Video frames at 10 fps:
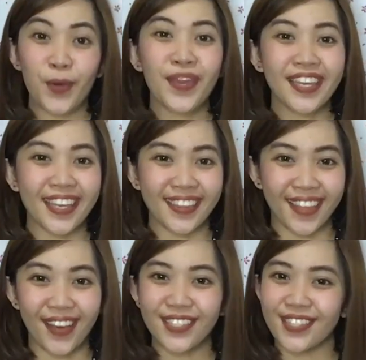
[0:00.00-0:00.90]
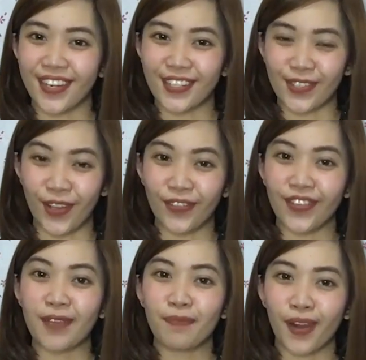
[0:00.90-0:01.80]
we can now start
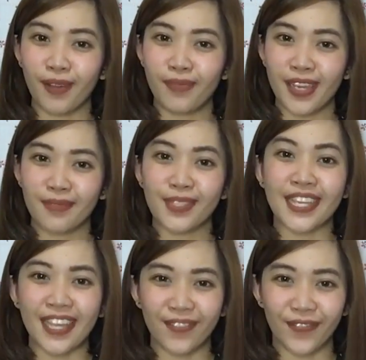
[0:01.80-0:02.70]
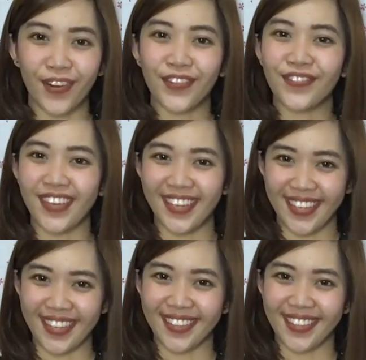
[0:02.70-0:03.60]
solving problems involving
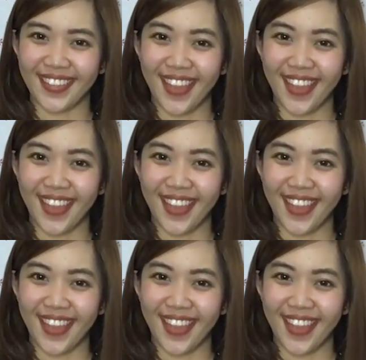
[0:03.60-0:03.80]
it.